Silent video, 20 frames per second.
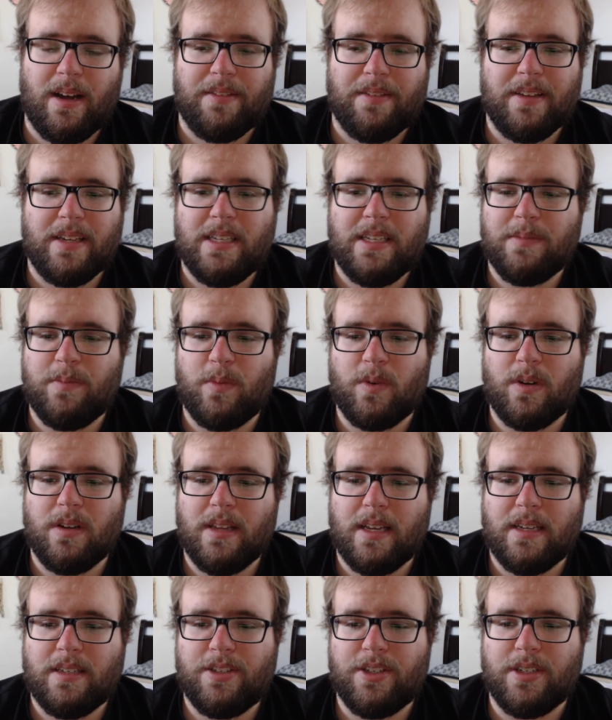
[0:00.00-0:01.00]
know, I think he's more or
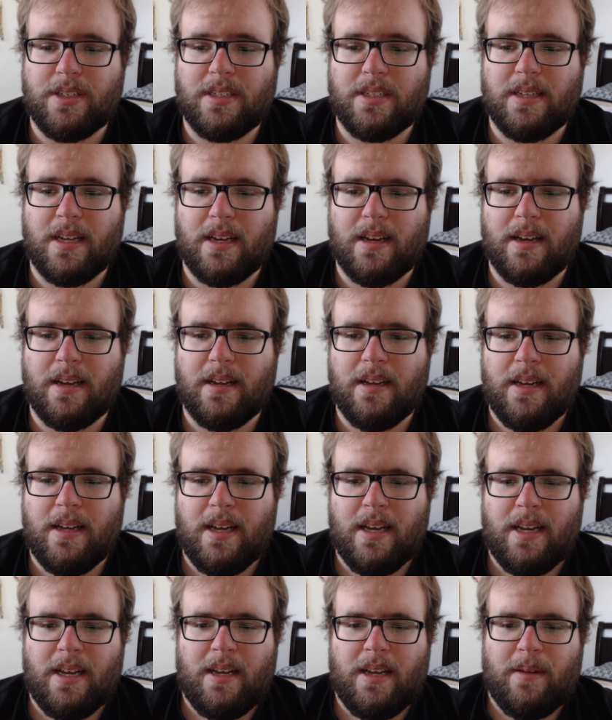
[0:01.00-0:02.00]
less just
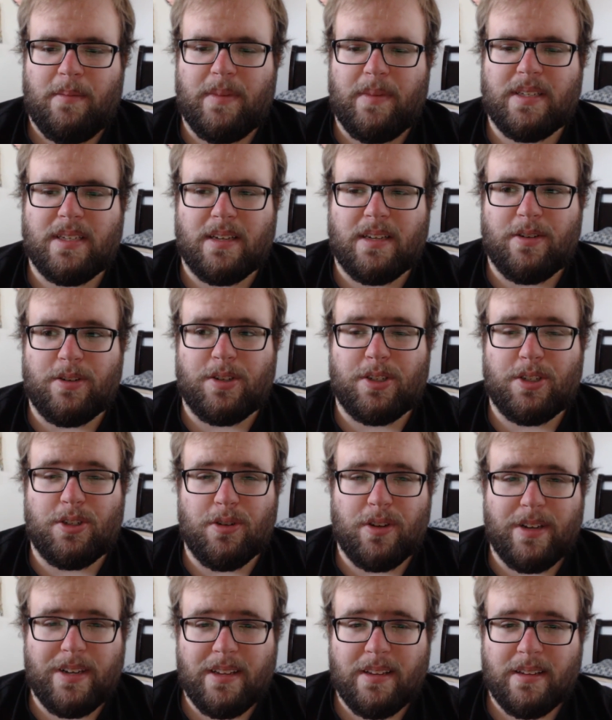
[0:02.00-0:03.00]

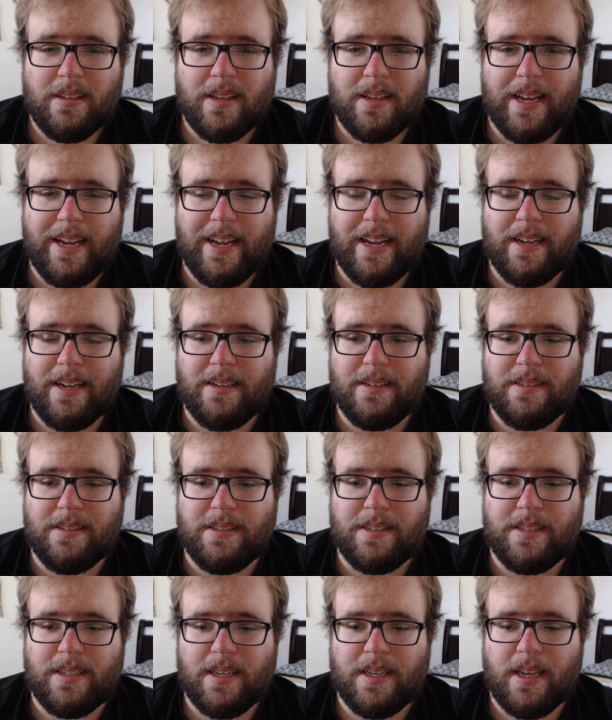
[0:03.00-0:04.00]
misunderstood,
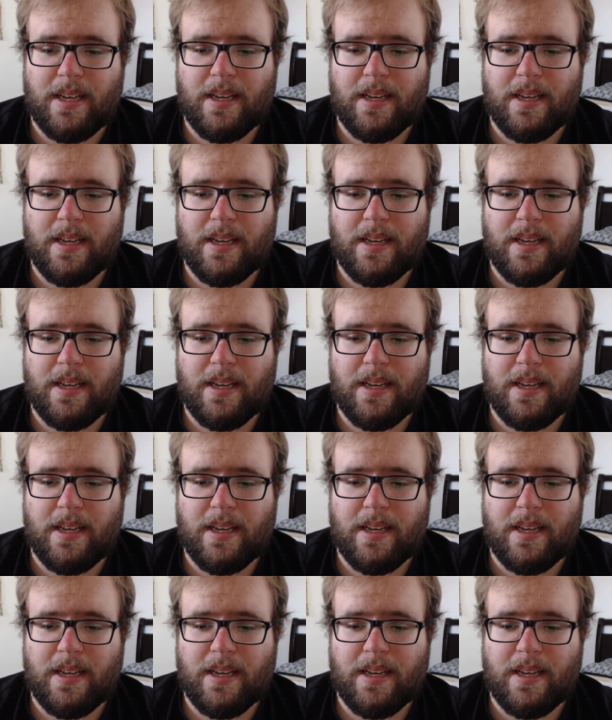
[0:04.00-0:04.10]
and